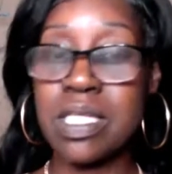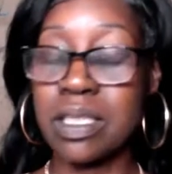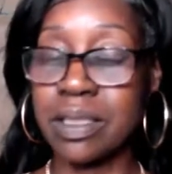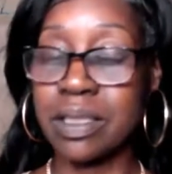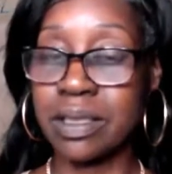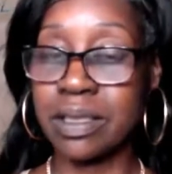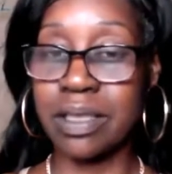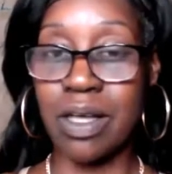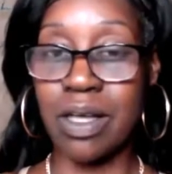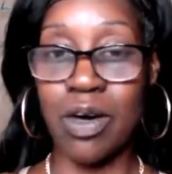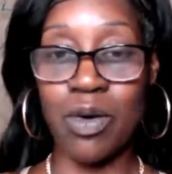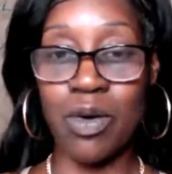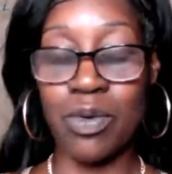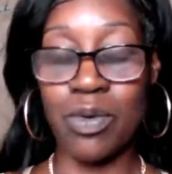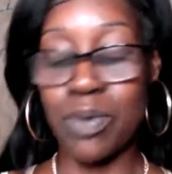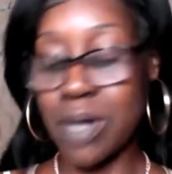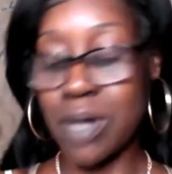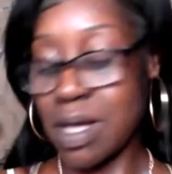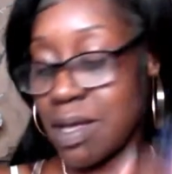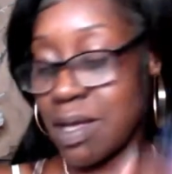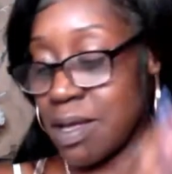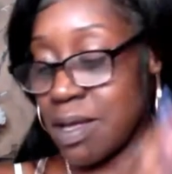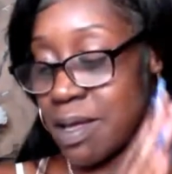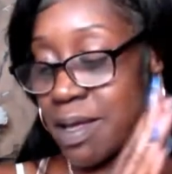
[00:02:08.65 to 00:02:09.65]
So,
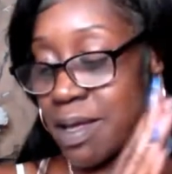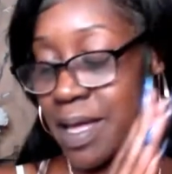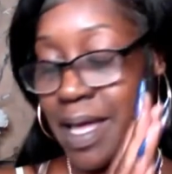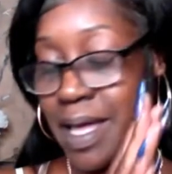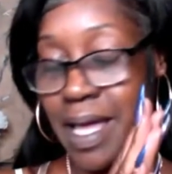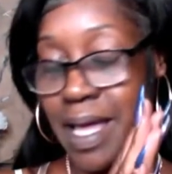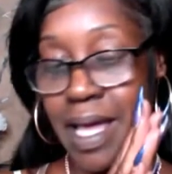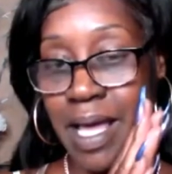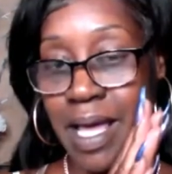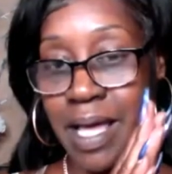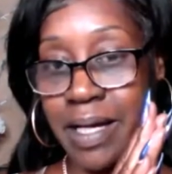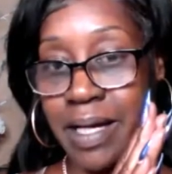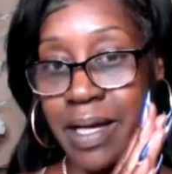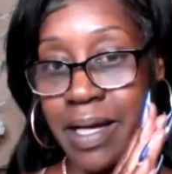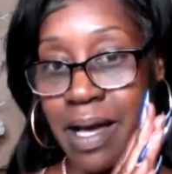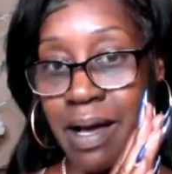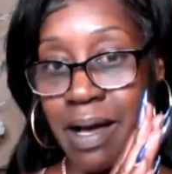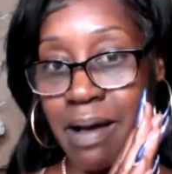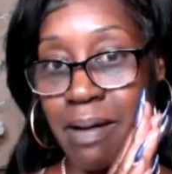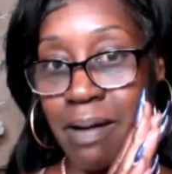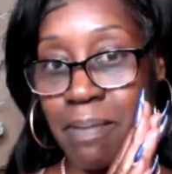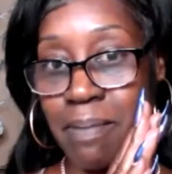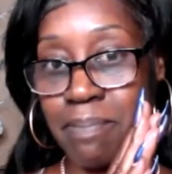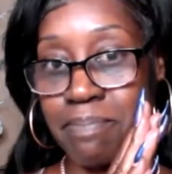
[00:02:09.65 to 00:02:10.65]
and
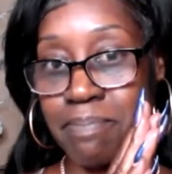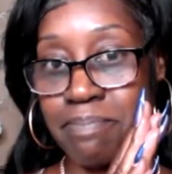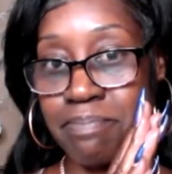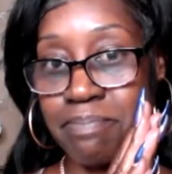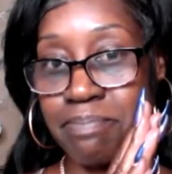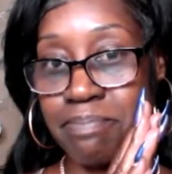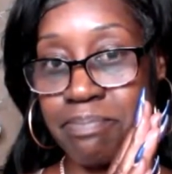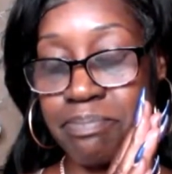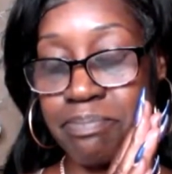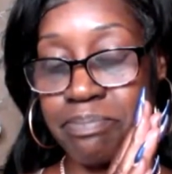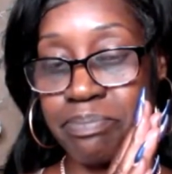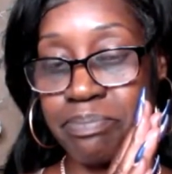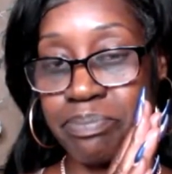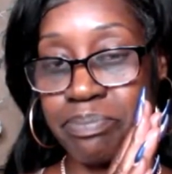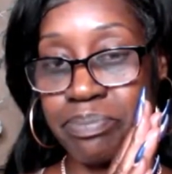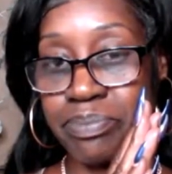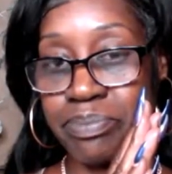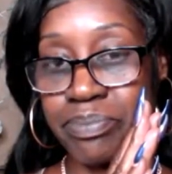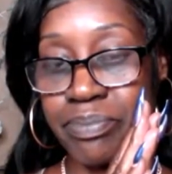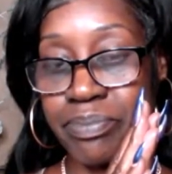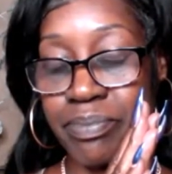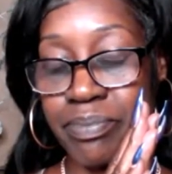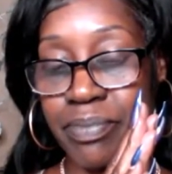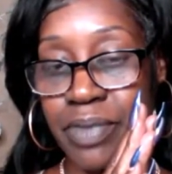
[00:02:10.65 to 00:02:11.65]
um,
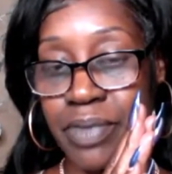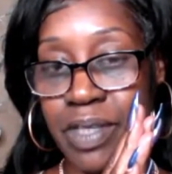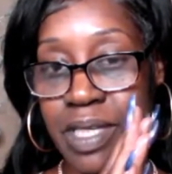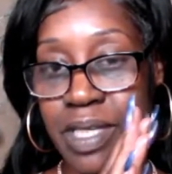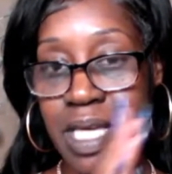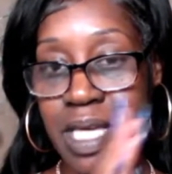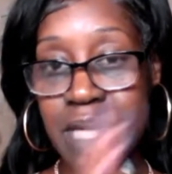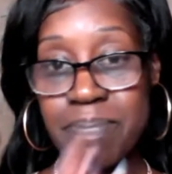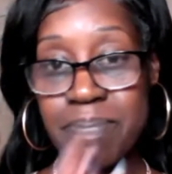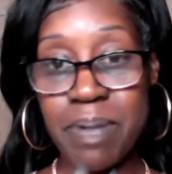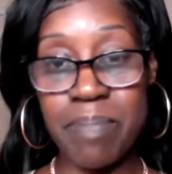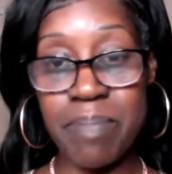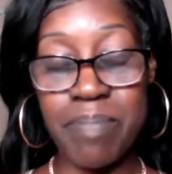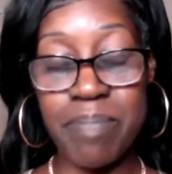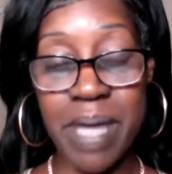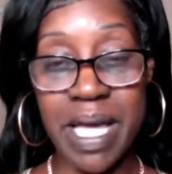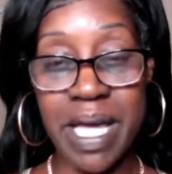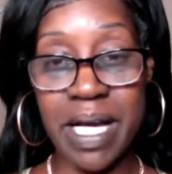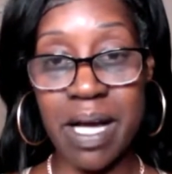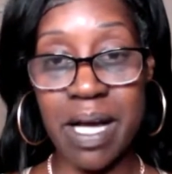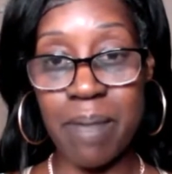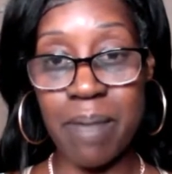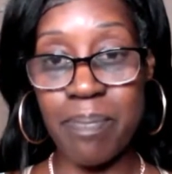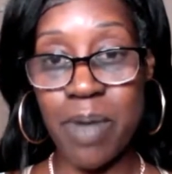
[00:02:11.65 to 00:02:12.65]
keeping
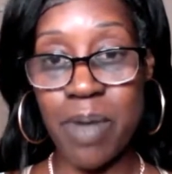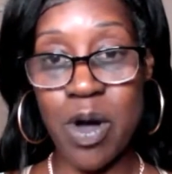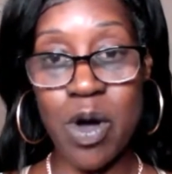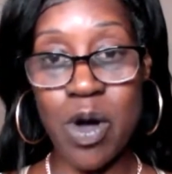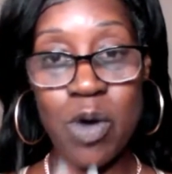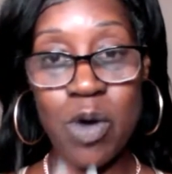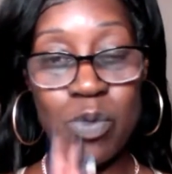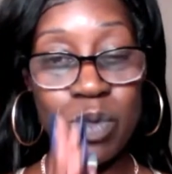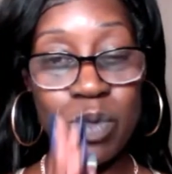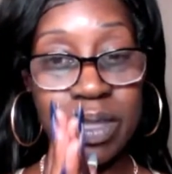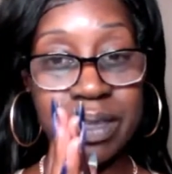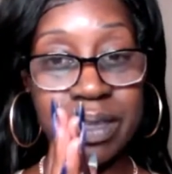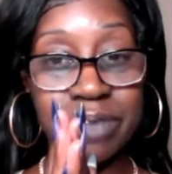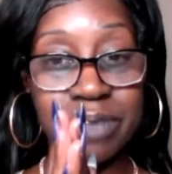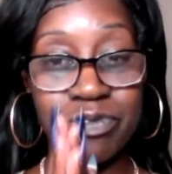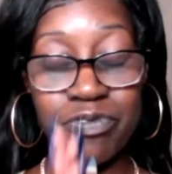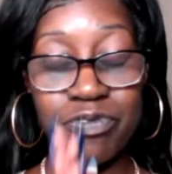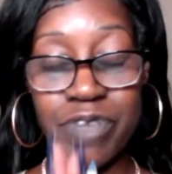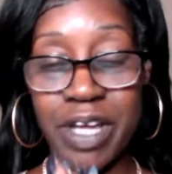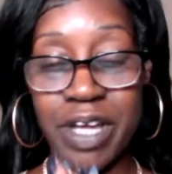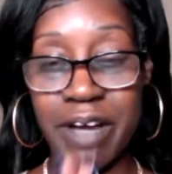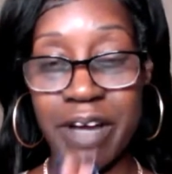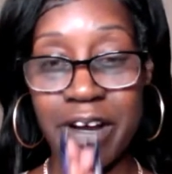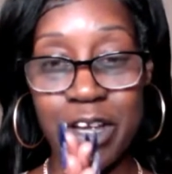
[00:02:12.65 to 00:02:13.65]
makeup on was
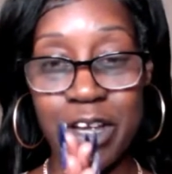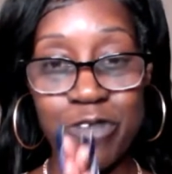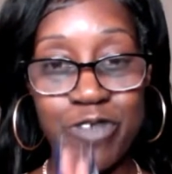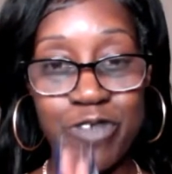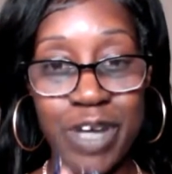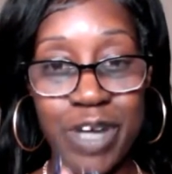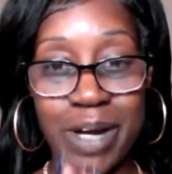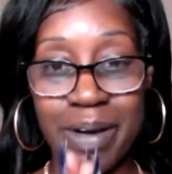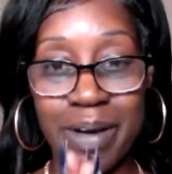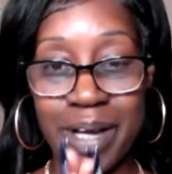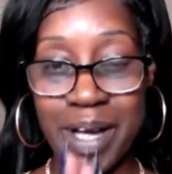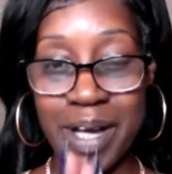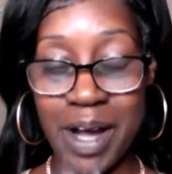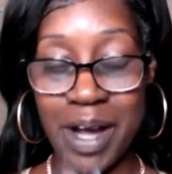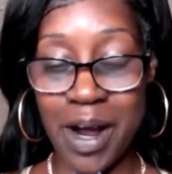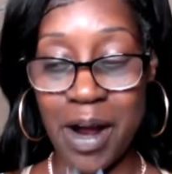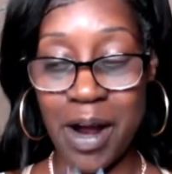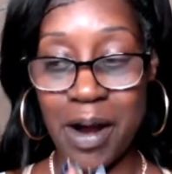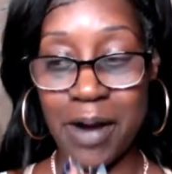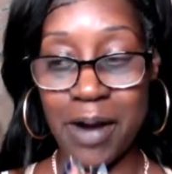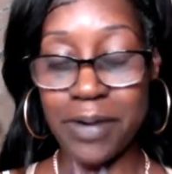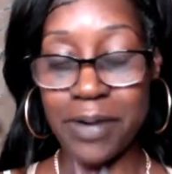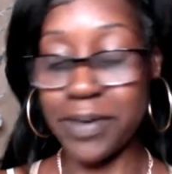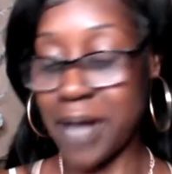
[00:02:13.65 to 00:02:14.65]
very, very
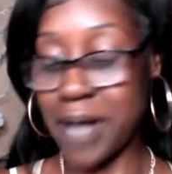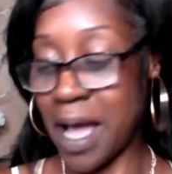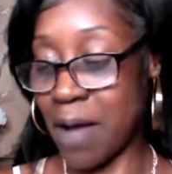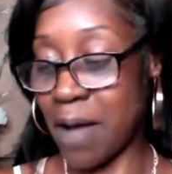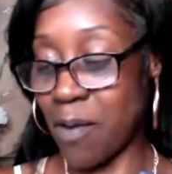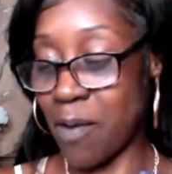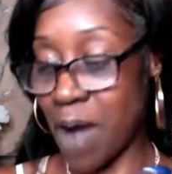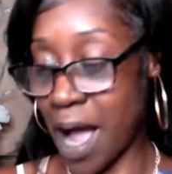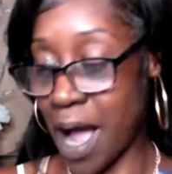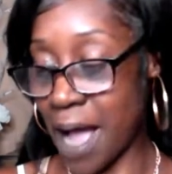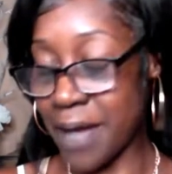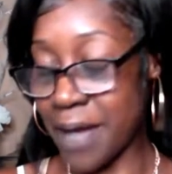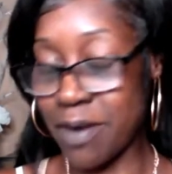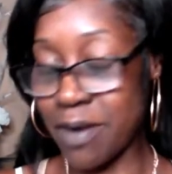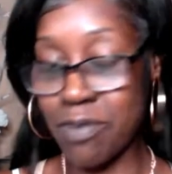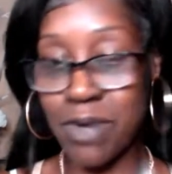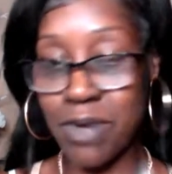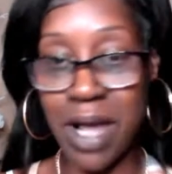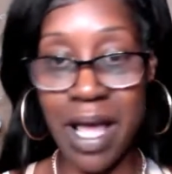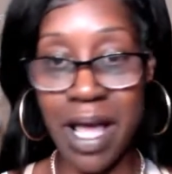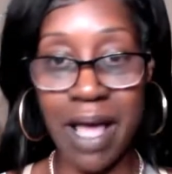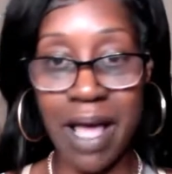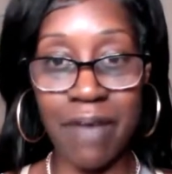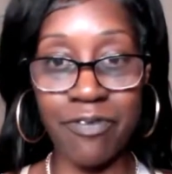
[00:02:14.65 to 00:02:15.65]
hard. Now, I
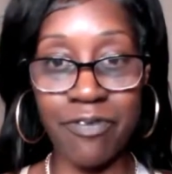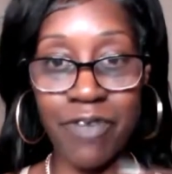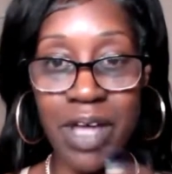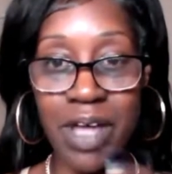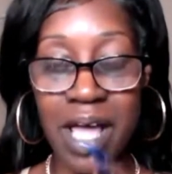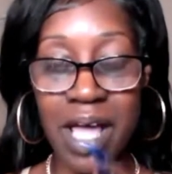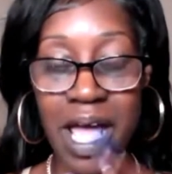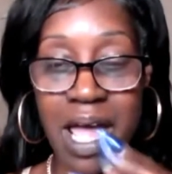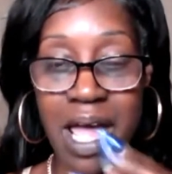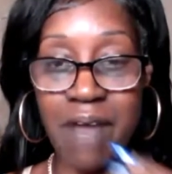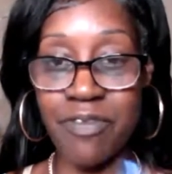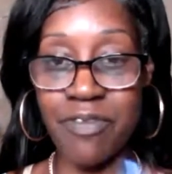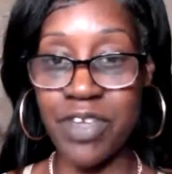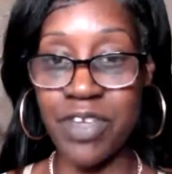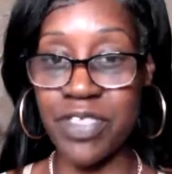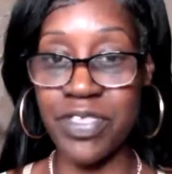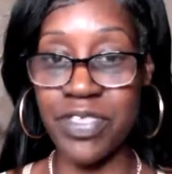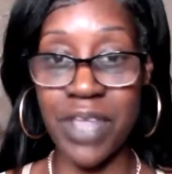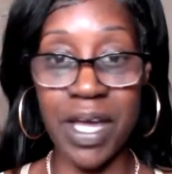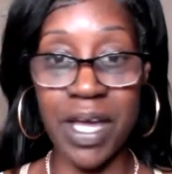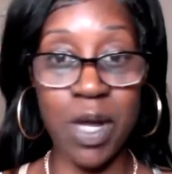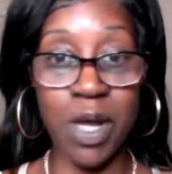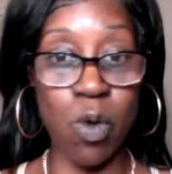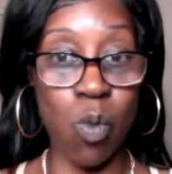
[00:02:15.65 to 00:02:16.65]
don't have
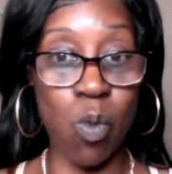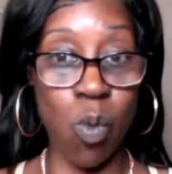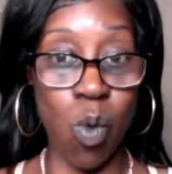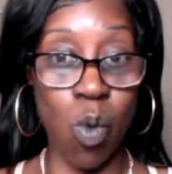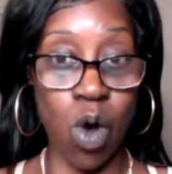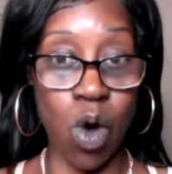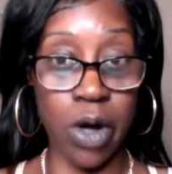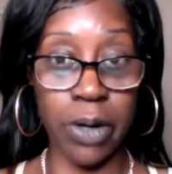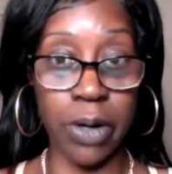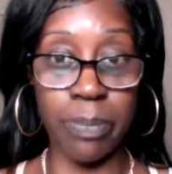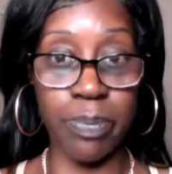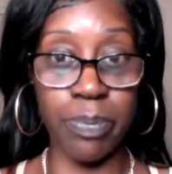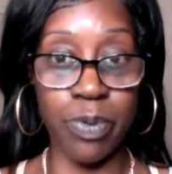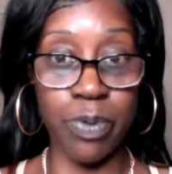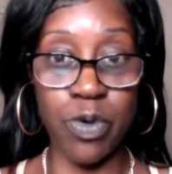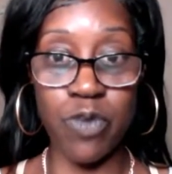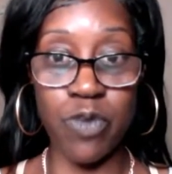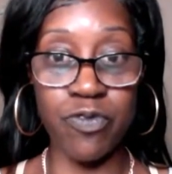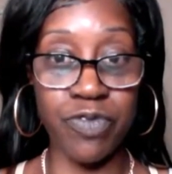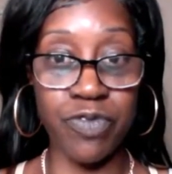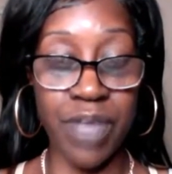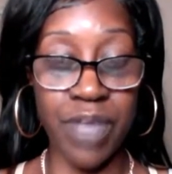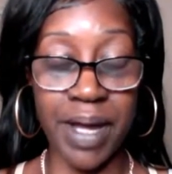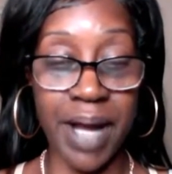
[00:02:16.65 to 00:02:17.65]
everything
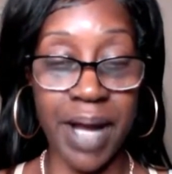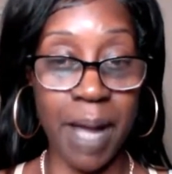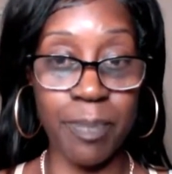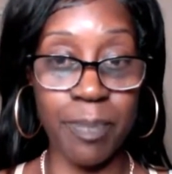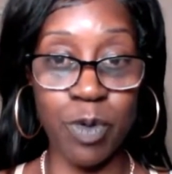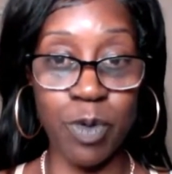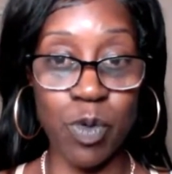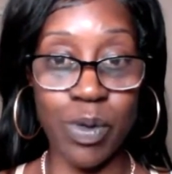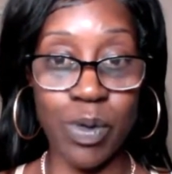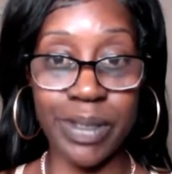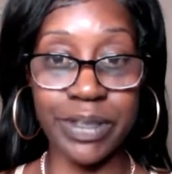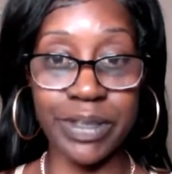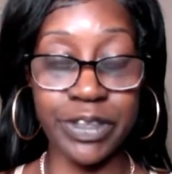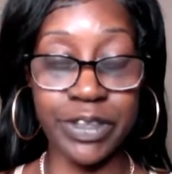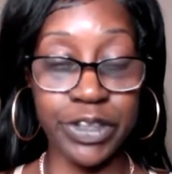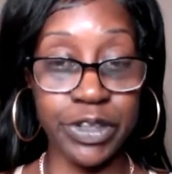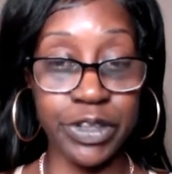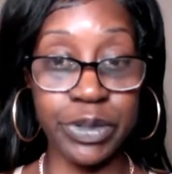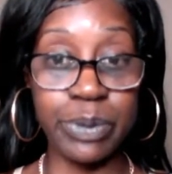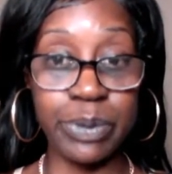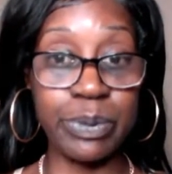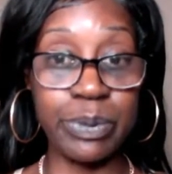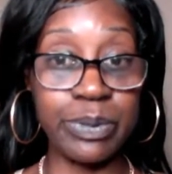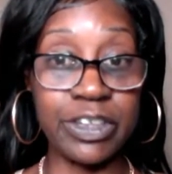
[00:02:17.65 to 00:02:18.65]
waterproof that I'm going
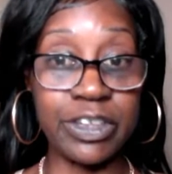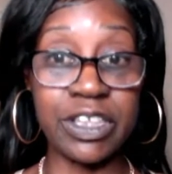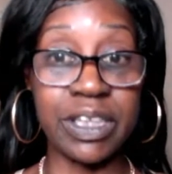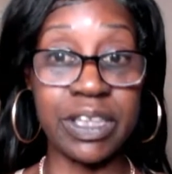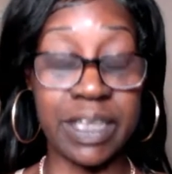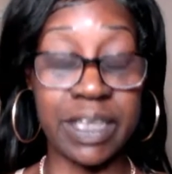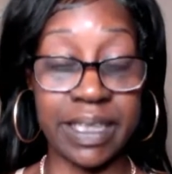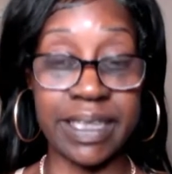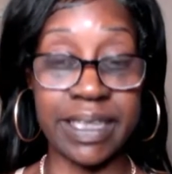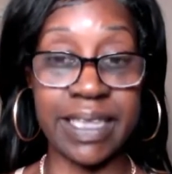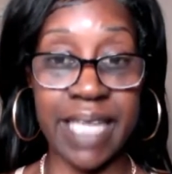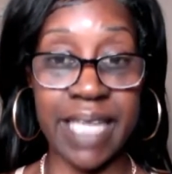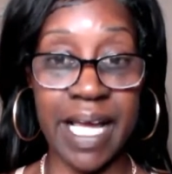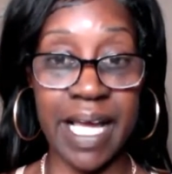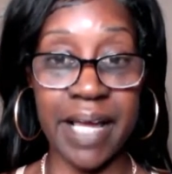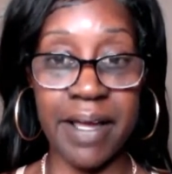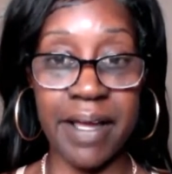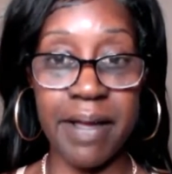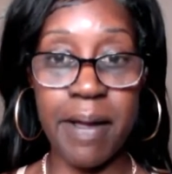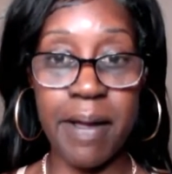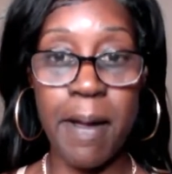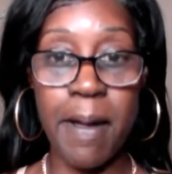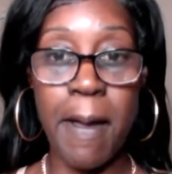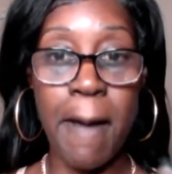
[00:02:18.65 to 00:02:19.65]
to use
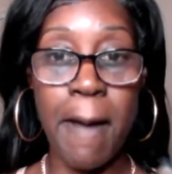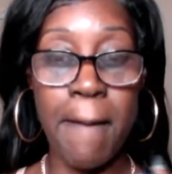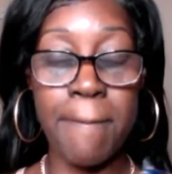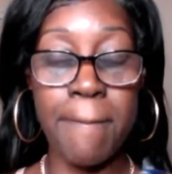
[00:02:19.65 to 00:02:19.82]
today,